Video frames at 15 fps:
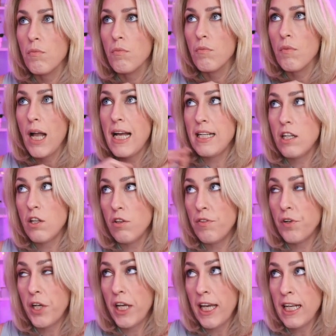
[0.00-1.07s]
And the
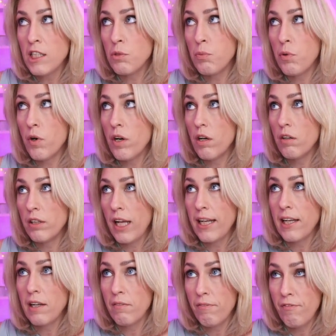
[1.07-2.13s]
kids were
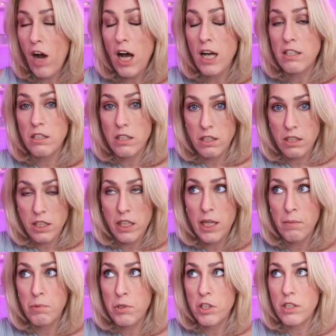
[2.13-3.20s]
like fast
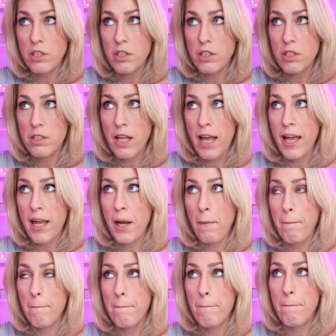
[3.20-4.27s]
asleep, she's saying.
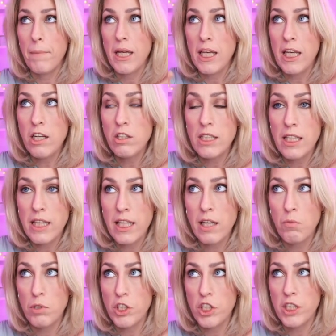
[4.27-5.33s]
Here's the thing,
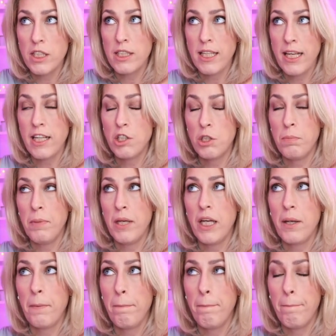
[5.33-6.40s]
what she's saying to
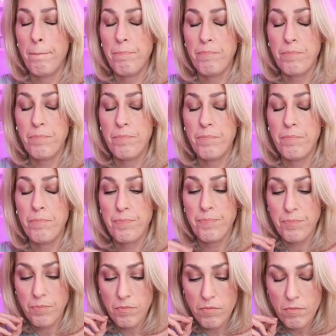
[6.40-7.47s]
me.
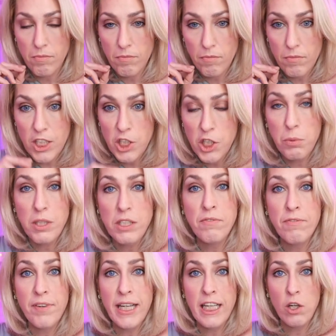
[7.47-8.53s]
She wasn't
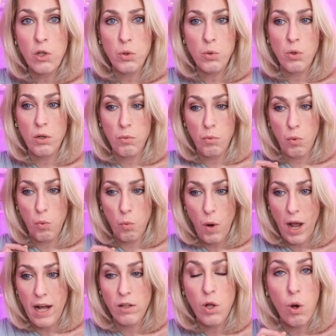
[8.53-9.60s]
feeling
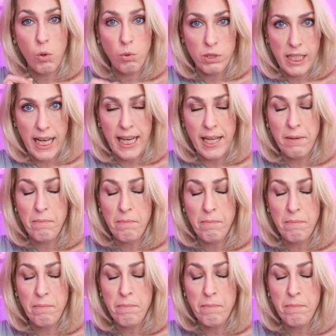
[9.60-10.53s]
well all day.